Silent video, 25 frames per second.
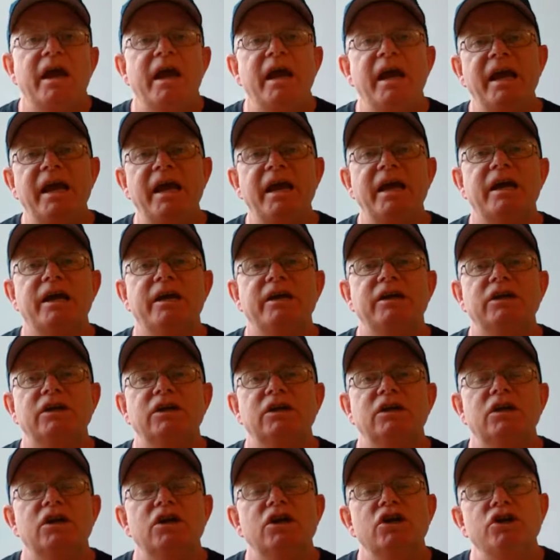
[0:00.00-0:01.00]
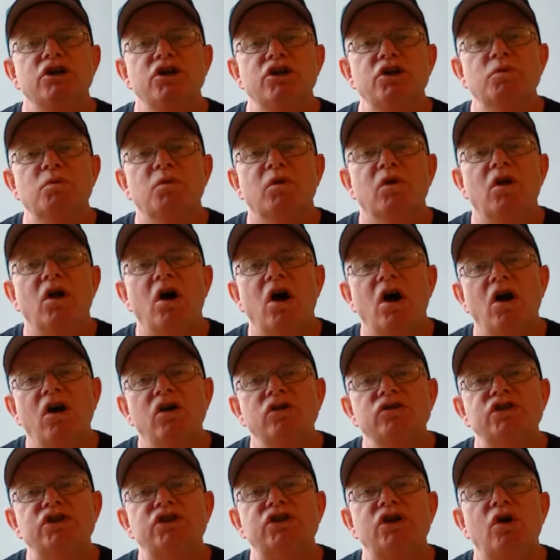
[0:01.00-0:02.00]
And you will
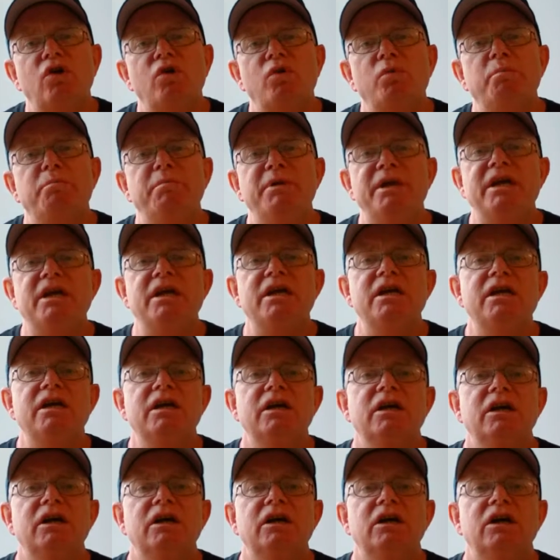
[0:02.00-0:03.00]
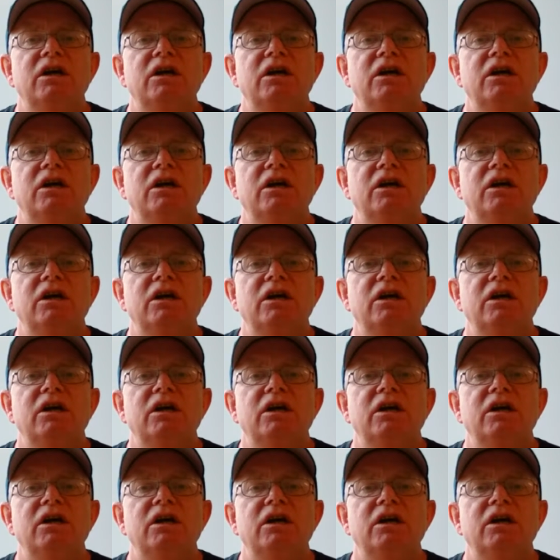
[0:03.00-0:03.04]
also be